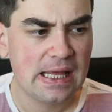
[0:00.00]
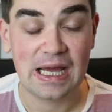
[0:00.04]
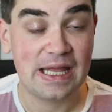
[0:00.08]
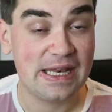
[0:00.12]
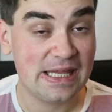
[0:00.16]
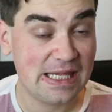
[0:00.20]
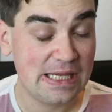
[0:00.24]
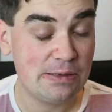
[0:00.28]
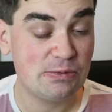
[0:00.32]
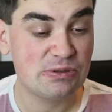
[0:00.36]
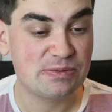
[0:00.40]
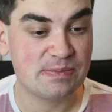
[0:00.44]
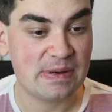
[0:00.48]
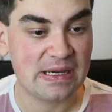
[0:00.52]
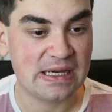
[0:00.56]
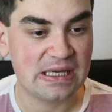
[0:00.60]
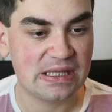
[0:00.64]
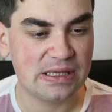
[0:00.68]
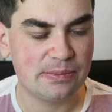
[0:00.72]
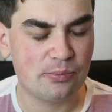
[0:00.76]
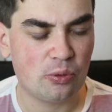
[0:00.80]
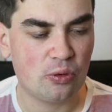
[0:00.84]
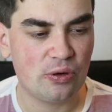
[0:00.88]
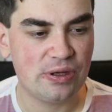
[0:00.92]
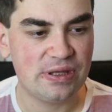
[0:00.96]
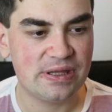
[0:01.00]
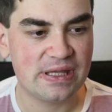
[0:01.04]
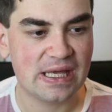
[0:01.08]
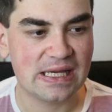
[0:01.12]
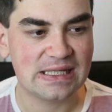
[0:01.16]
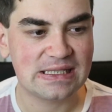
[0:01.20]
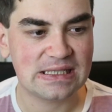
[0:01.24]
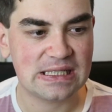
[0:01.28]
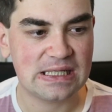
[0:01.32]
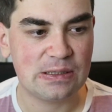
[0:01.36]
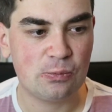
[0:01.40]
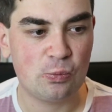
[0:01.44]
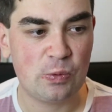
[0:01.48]
and he was making the point
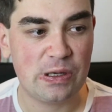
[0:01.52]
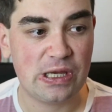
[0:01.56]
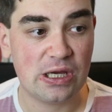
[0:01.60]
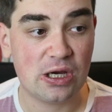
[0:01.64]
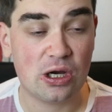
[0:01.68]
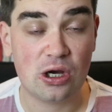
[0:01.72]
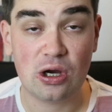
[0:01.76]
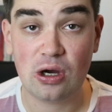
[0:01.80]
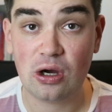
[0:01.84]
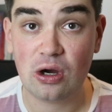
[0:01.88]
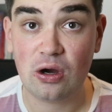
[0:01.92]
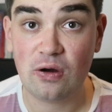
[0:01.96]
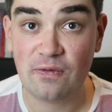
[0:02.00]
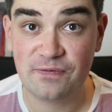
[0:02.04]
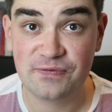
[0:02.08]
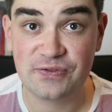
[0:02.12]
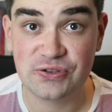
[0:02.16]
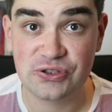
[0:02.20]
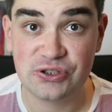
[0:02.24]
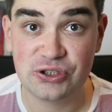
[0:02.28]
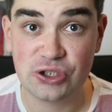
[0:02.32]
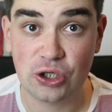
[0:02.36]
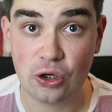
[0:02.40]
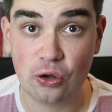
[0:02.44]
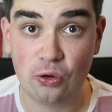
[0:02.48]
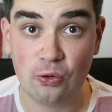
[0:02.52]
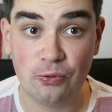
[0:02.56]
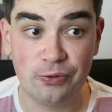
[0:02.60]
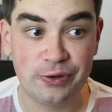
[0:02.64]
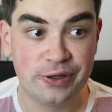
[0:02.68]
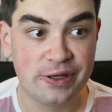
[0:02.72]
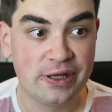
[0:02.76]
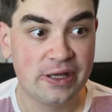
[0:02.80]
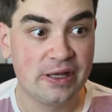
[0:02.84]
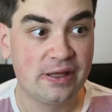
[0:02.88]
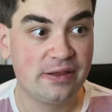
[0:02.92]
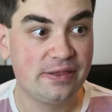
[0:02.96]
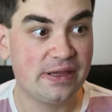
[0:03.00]
that we are often told